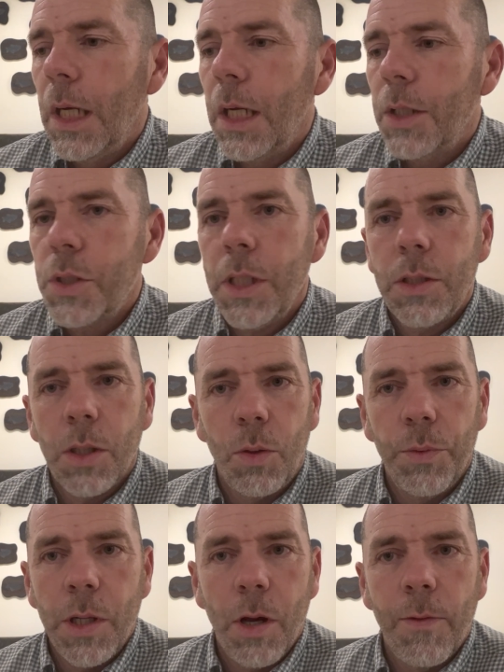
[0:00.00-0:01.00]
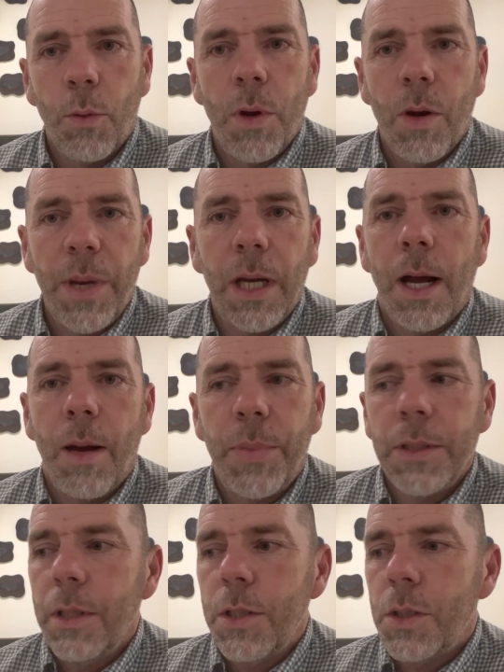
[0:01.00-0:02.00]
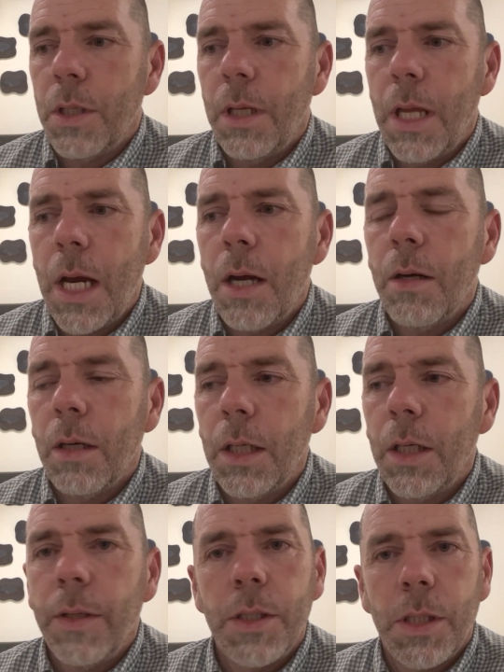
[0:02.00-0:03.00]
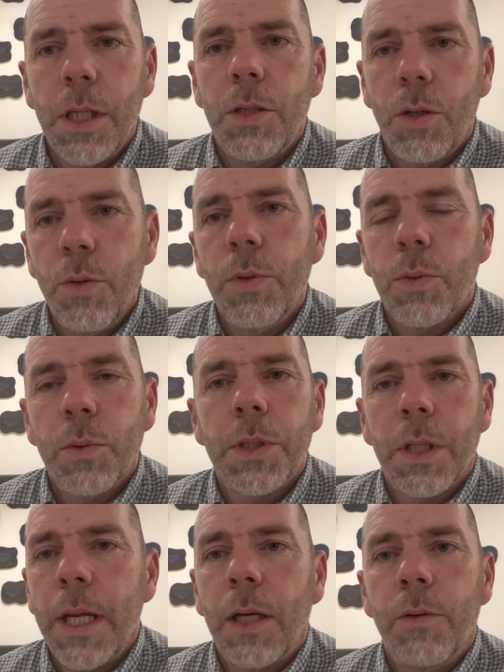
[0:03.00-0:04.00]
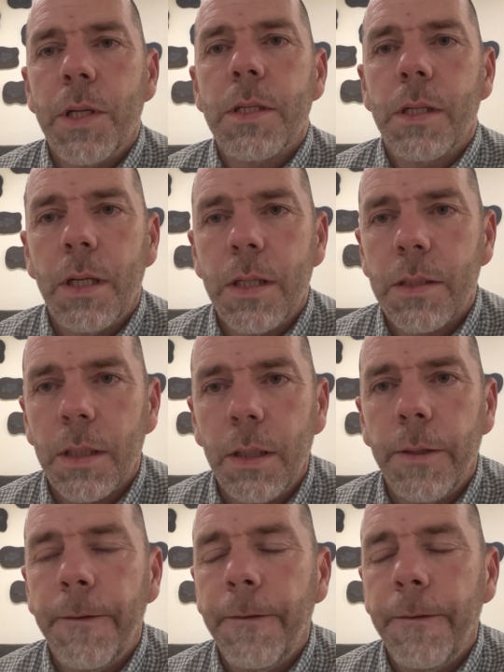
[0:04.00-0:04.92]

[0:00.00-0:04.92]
She told the overwhelming opposition there that she too was once an ignorant citizen.